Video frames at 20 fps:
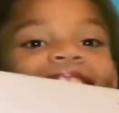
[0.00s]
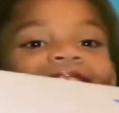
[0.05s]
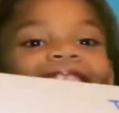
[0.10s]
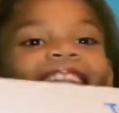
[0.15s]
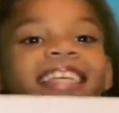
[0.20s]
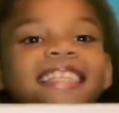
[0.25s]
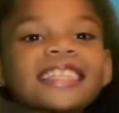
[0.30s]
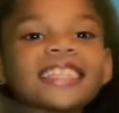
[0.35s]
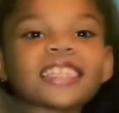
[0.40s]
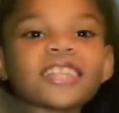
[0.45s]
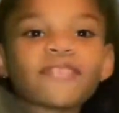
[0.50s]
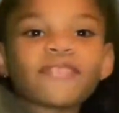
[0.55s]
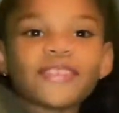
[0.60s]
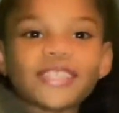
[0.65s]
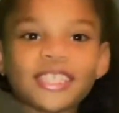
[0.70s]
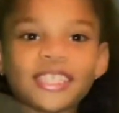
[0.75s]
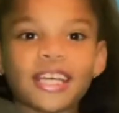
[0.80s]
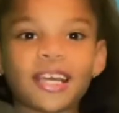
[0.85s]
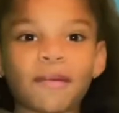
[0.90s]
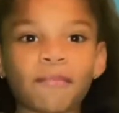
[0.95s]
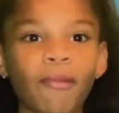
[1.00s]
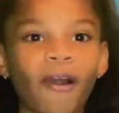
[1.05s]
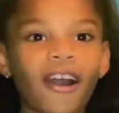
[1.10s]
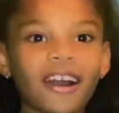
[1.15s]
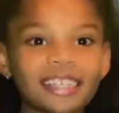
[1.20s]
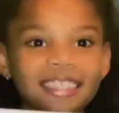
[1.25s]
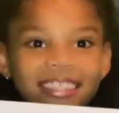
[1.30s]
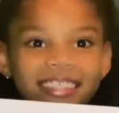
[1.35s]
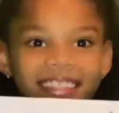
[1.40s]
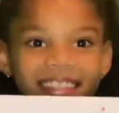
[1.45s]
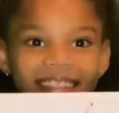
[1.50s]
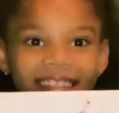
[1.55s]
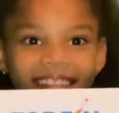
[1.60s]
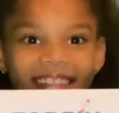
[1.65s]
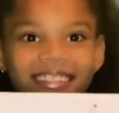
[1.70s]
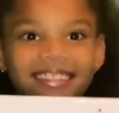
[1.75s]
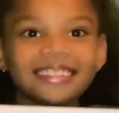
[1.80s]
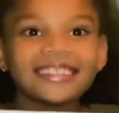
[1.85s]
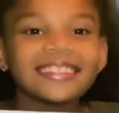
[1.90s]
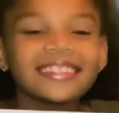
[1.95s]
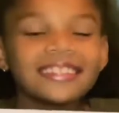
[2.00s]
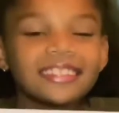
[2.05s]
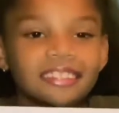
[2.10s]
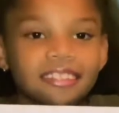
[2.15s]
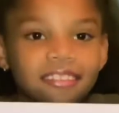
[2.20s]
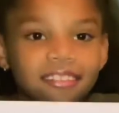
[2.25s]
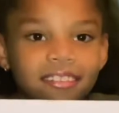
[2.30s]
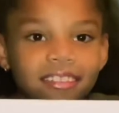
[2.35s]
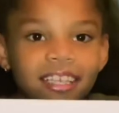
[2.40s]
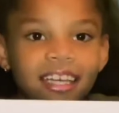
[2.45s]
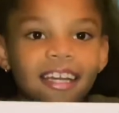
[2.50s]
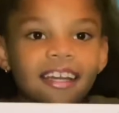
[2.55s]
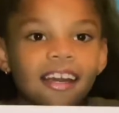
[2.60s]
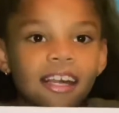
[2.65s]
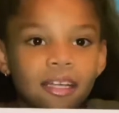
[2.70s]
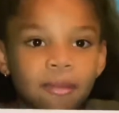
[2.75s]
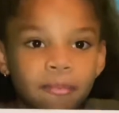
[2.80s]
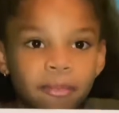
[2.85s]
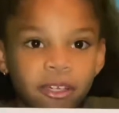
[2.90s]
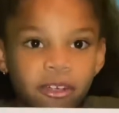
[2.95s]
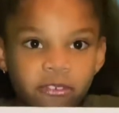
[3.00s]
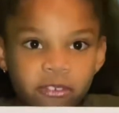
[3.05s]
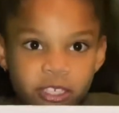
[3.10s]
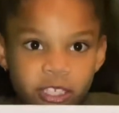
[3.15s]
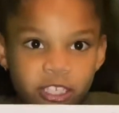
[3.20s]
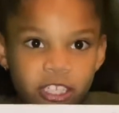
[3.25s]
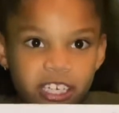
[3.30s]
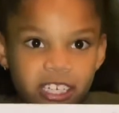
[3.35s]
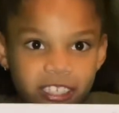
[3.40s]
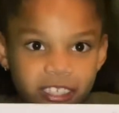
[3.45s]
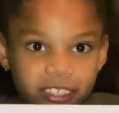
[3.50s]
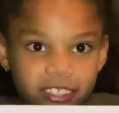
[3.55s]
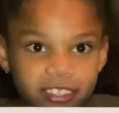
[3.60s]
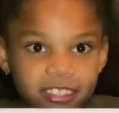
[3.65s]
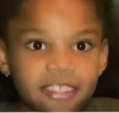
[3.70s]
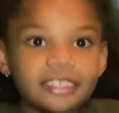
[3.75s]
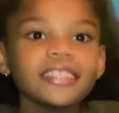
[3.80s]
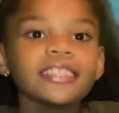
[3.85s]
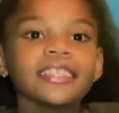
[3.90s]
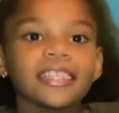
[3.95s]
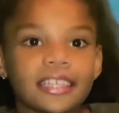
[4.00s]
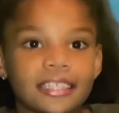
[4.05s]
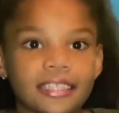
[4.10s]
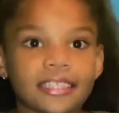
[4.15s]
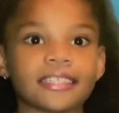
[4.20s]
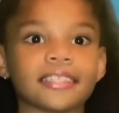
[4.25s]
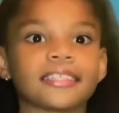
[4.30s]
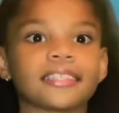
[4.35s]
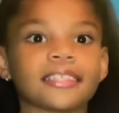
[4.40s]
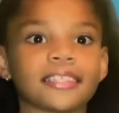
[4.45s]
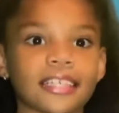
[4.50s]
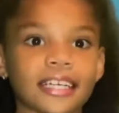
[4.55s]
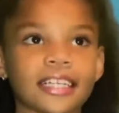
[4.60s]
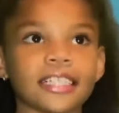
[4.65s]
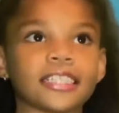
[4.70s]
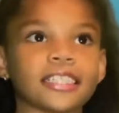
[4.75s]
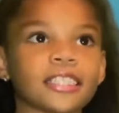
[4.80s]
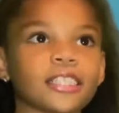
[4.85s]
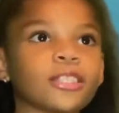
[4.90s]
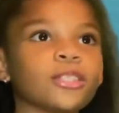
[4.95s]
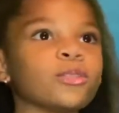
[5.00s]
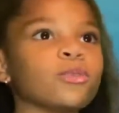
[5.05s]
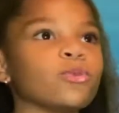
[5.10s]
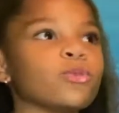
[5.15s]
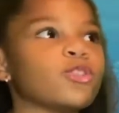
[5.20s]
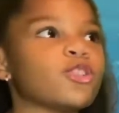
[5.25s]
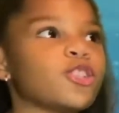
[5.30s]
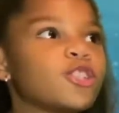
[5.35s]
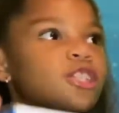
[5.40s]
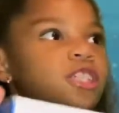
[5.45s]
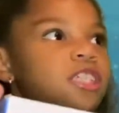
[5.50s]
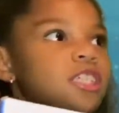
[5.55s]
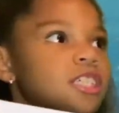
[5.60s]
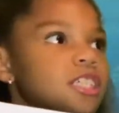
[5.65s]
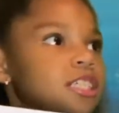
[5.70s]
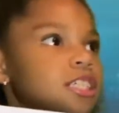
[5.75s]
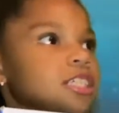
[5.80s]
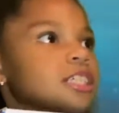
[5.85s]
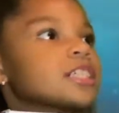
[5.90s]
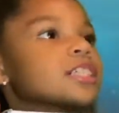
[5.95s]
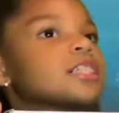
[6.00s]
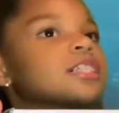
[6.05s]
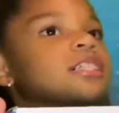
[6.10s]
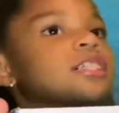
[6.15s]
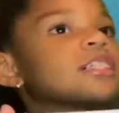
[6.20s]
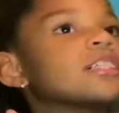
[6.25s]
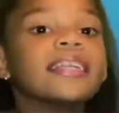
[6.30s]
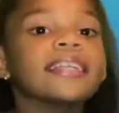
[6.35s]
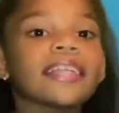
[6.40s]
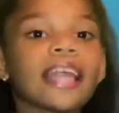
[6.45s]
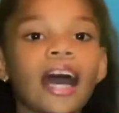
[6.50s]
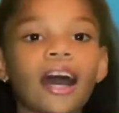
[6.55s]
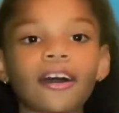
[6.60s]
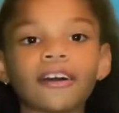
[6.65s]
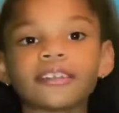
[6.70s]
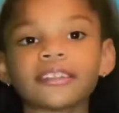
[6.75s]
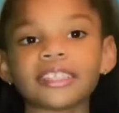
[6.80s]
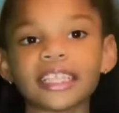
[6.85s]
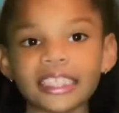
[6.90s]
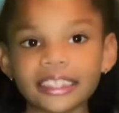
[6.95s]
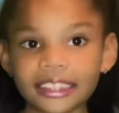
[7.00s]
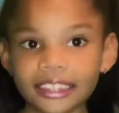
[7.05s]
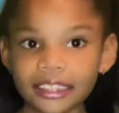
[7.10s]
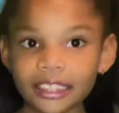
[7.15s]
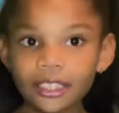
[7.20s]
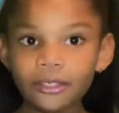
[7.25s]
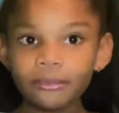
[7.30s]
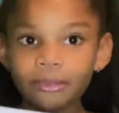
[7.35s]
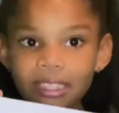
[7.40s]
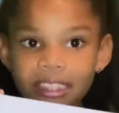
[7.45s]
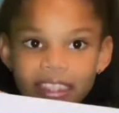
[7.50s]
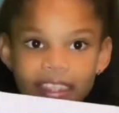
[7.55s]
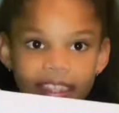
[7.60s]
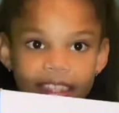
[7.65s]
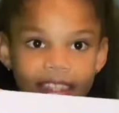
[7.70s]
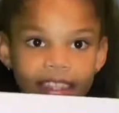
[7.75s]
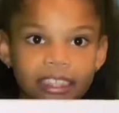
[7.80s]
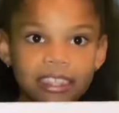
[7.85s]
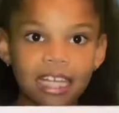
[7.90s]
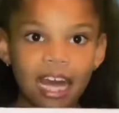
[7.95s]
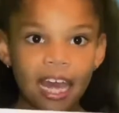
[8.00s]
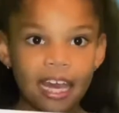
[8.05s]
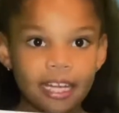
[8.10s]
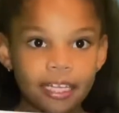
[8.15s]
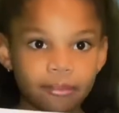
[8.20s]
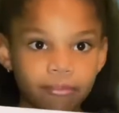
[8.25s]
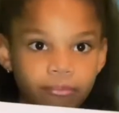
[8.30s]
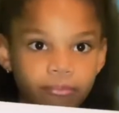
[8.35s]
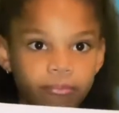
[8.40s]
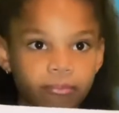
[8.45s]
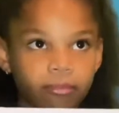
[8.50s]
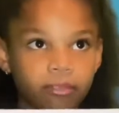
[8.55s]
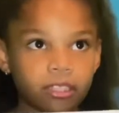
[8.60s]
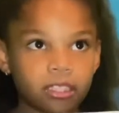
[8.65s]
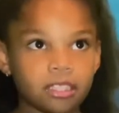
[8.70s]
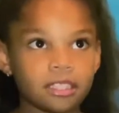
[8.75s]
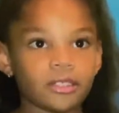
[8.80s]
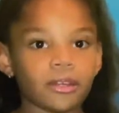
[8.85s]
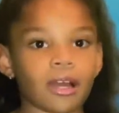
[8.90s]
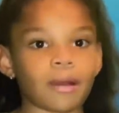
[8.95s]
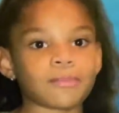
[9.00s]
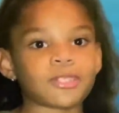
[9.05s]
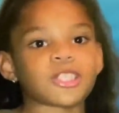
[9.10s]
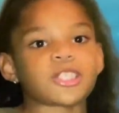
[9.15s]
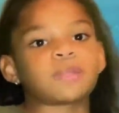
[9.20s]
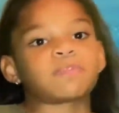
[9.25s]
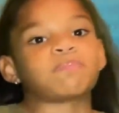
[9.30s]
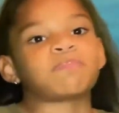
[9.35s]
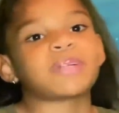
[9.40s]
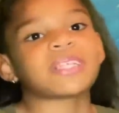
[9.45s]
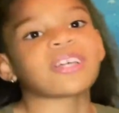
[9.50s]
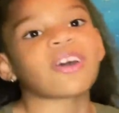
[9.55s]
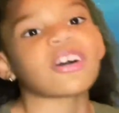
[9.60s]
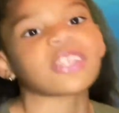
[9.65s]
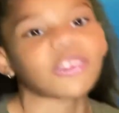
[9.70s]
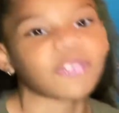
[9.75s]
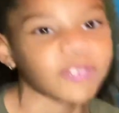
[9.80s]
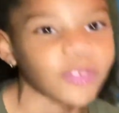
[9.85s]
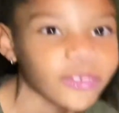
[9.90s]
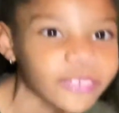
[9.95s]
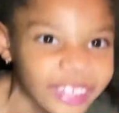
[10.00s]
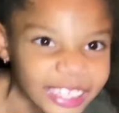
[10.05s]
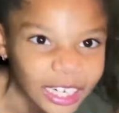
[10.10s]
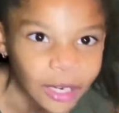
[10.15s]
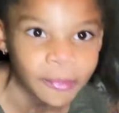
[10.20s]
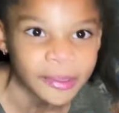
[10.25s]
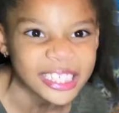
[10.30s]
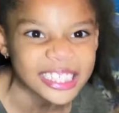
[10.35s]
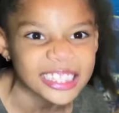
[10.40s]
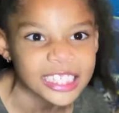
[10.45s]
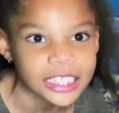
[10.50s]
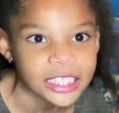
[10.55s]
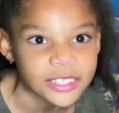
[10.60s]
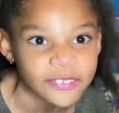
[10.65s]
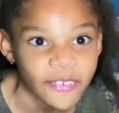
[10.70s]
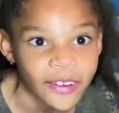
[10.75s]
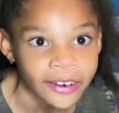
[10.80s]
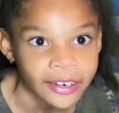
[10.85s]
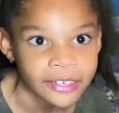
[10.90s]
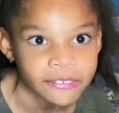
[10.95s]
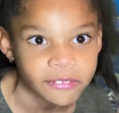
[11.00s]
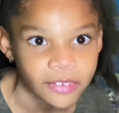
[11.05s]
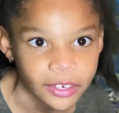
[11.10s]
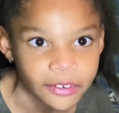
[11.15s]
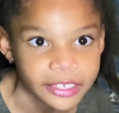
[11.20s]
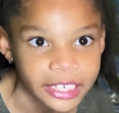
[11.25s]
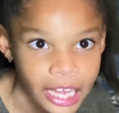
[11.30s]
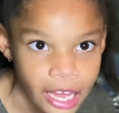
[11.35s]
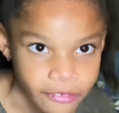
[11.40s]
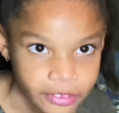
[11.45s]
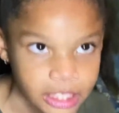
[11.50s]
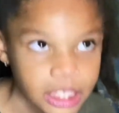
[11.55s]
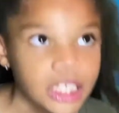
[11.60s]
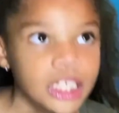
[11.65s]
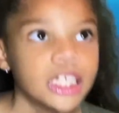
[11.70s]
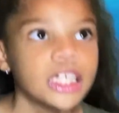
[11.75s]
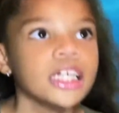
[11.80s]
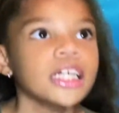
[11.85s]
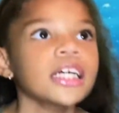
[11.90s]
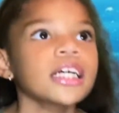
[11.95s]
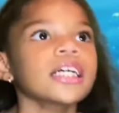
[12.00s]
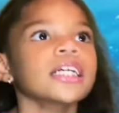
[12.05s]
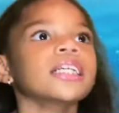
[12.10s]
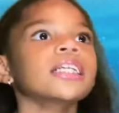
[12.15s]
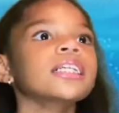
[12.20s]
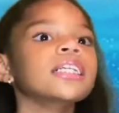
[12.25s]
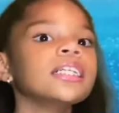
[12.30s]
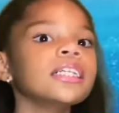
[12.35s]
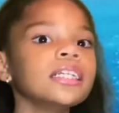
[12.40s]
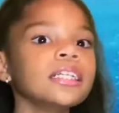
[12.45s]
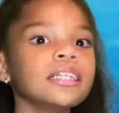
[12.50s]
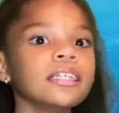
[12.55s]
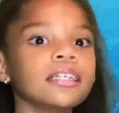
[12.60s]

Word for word: This is the fish tank box. I got a bigger fish tank. It is huge. Now, let's see what's inside. So I'm just putting it on the floor right now because it is very, very heavy.